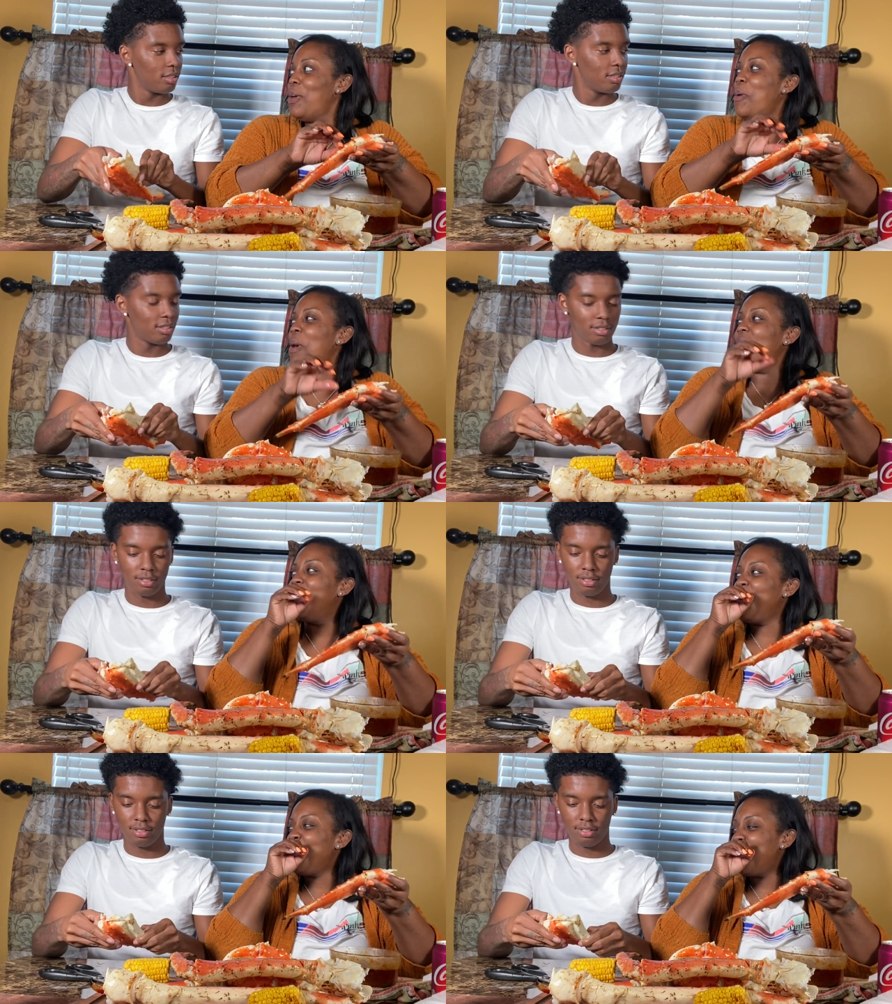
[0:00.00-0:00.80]
Speaker 1: What?
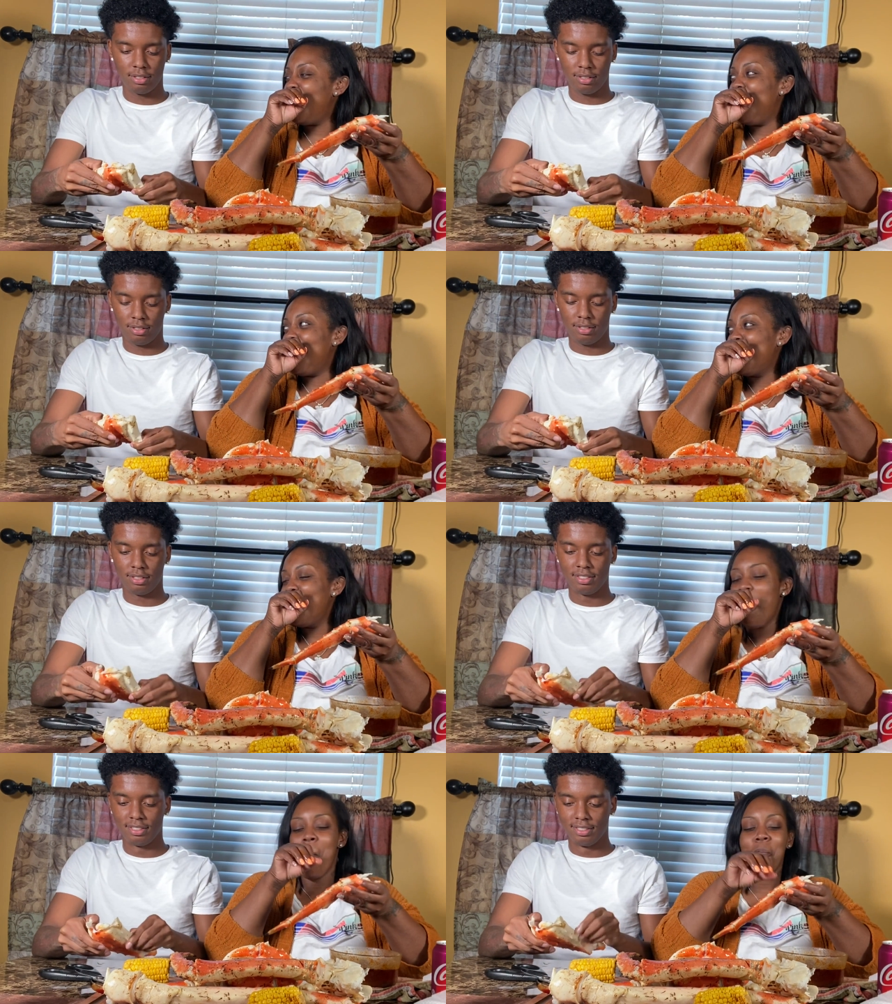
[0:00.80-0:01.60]
What?
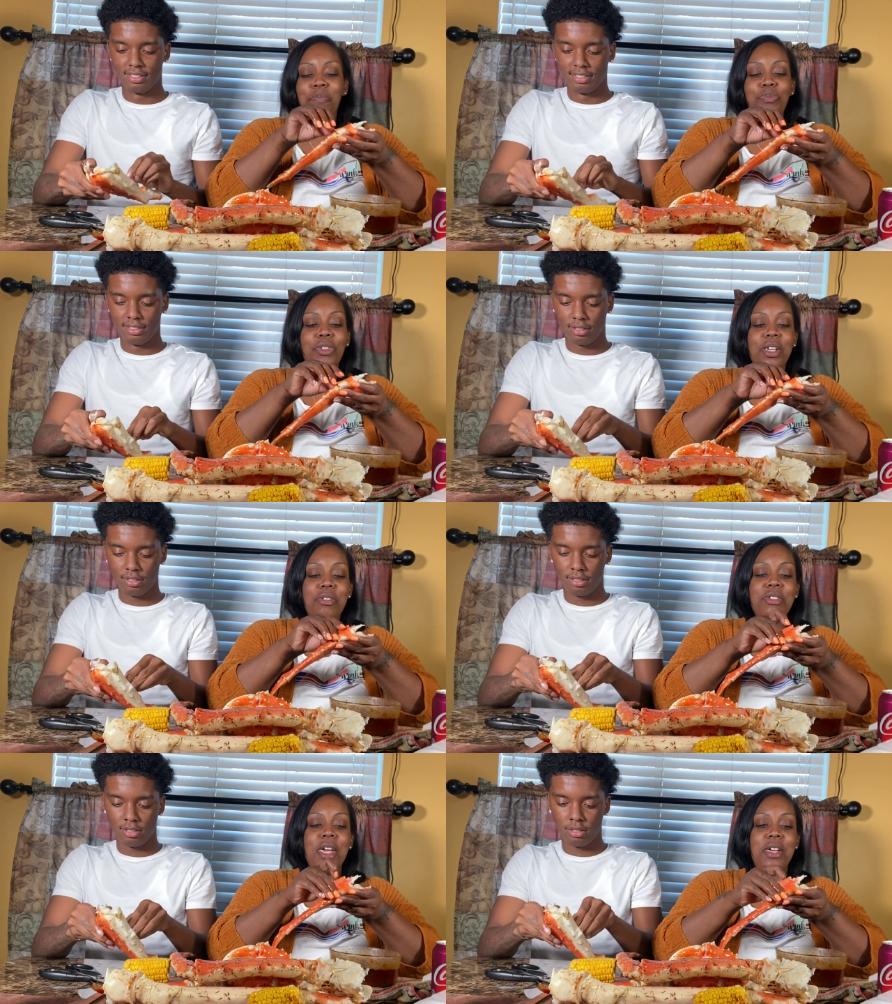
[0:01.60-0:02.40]

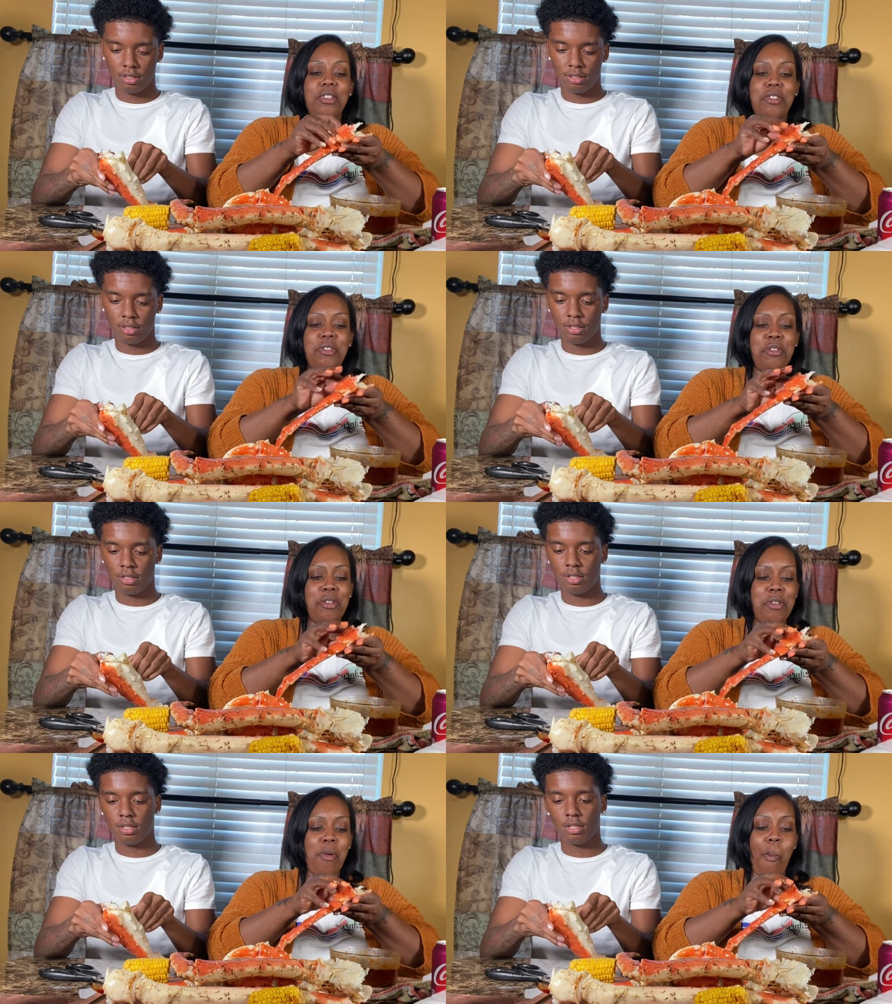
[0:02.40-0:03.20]
You say it's
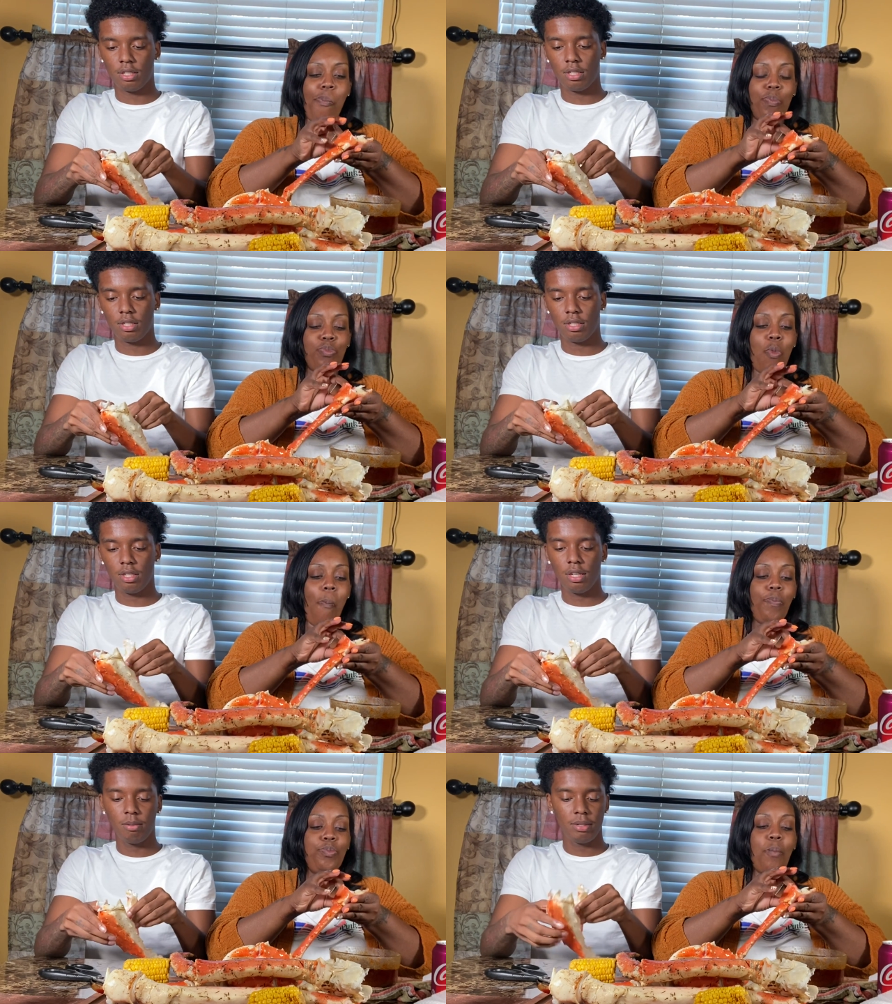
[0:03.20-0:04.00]
cool?
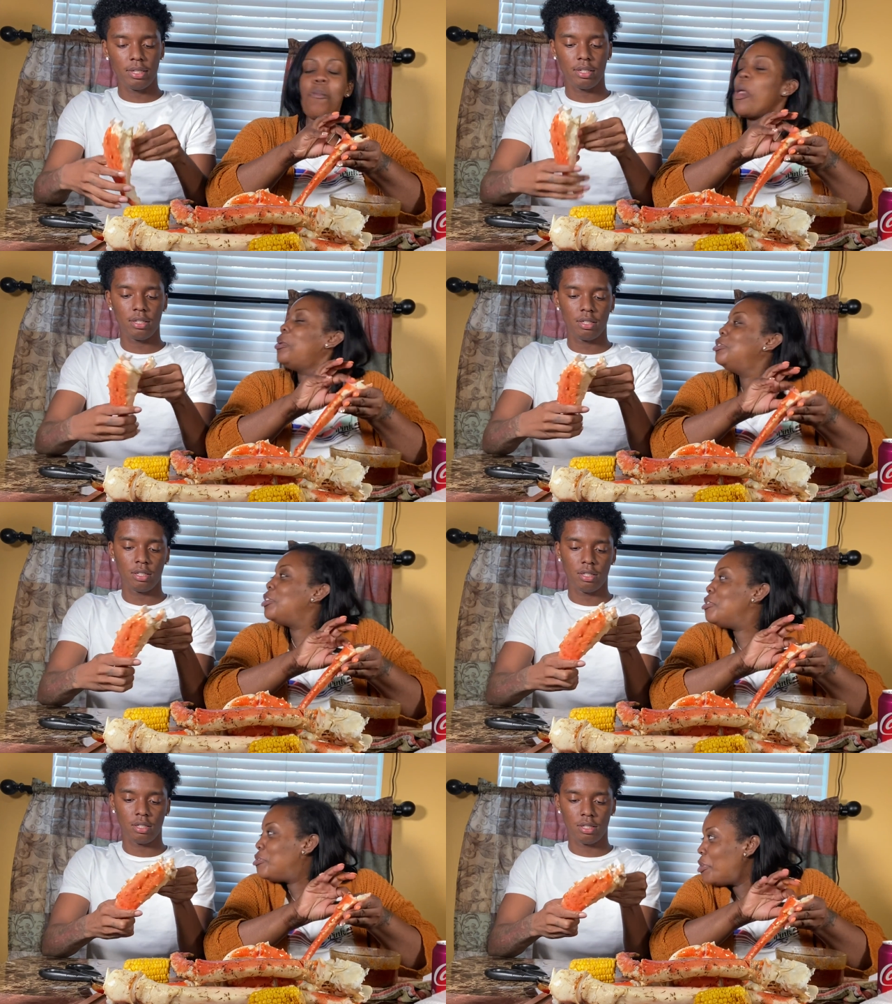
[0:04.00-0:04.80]
Yeah, I'm good. You
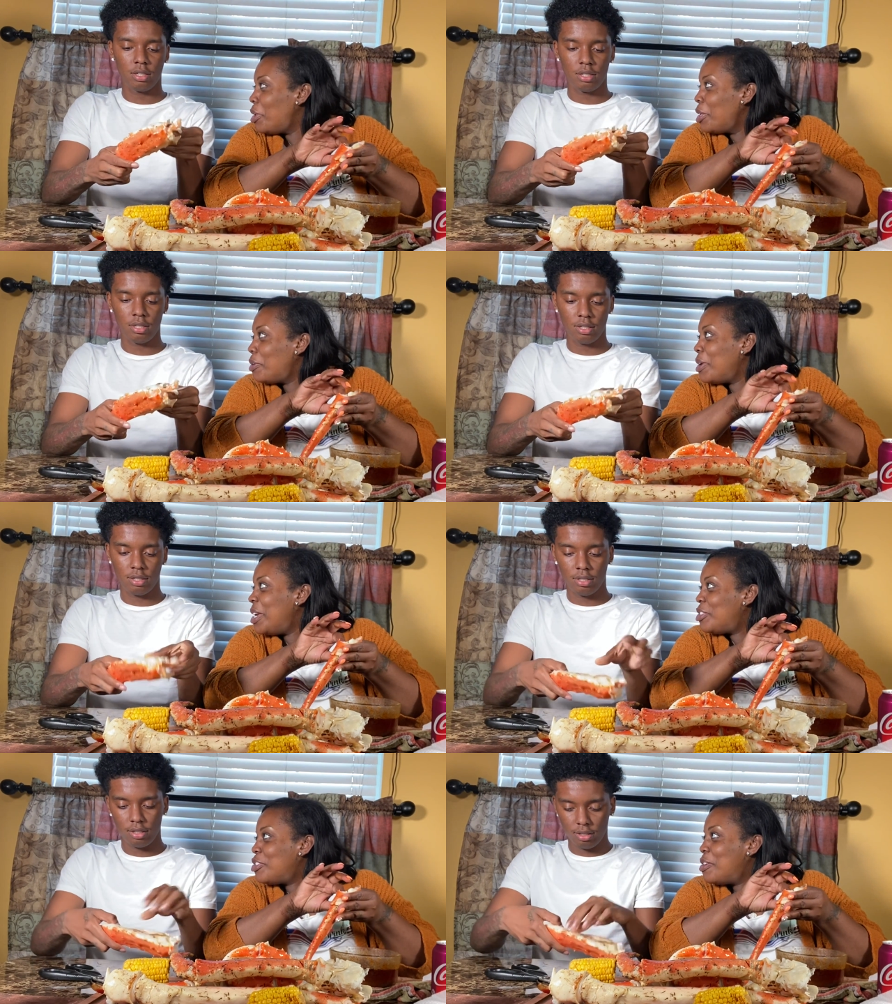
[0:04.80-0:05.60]
said you doing a little
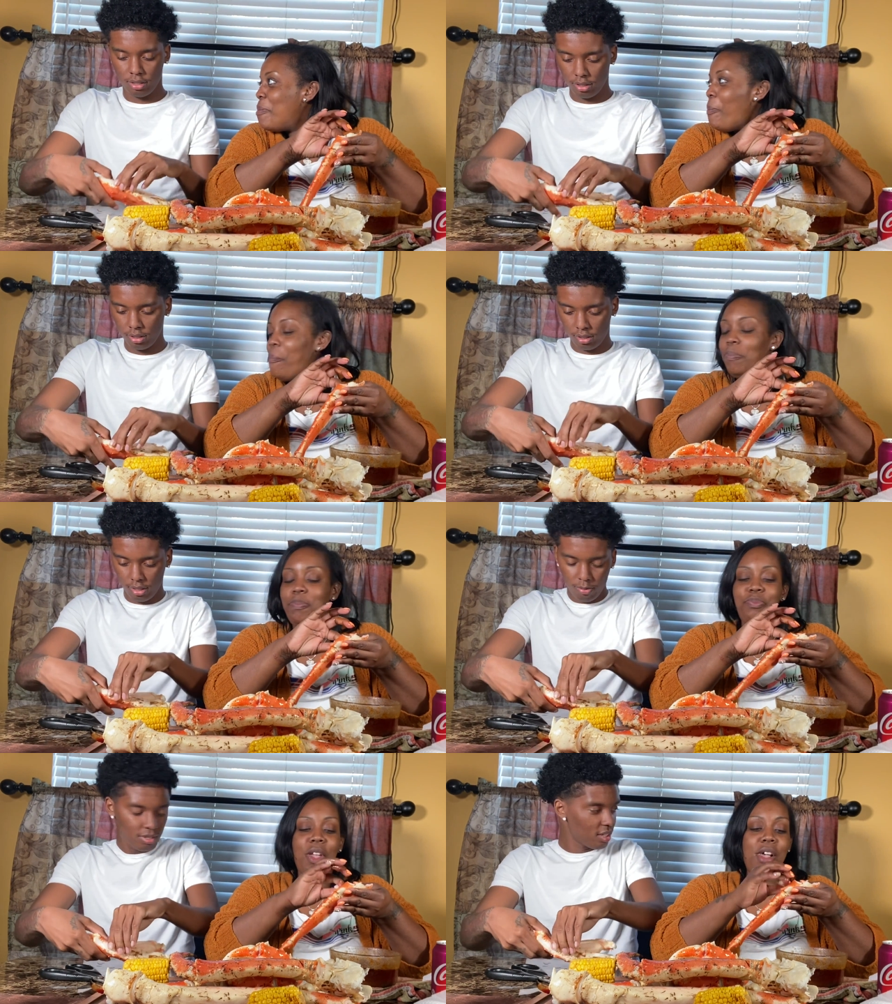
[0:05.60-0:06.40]
itchy? It
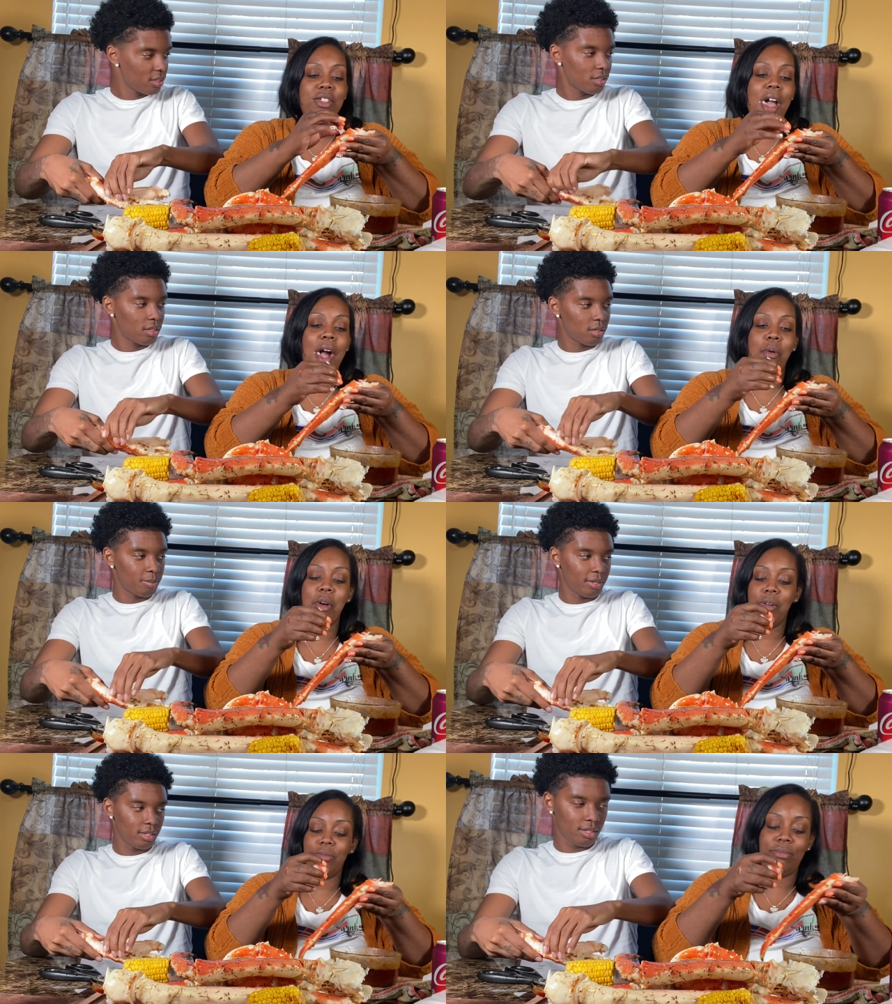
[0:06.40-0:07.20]
was itching
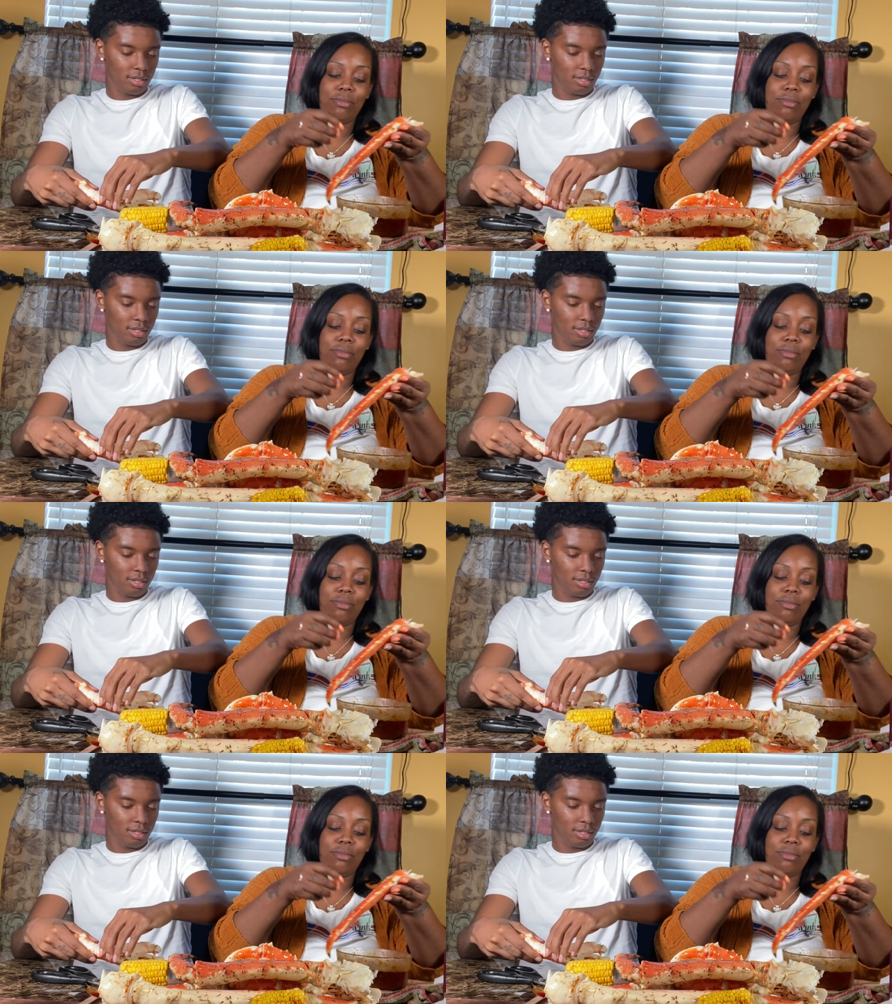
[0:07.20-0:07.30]
awkward.